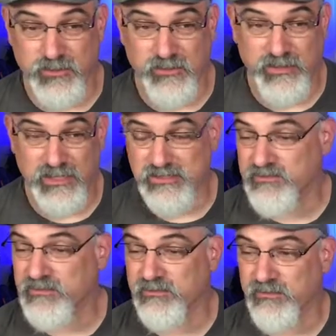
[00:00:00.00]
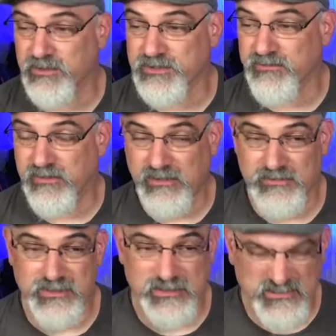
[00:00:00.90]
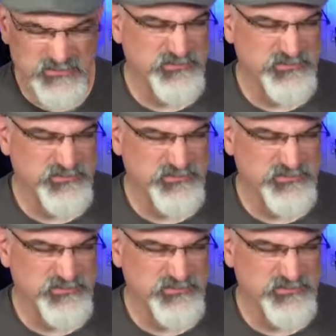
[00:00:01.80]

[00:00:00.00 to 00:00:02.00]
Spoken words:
wearing masks for most of it. And I was like,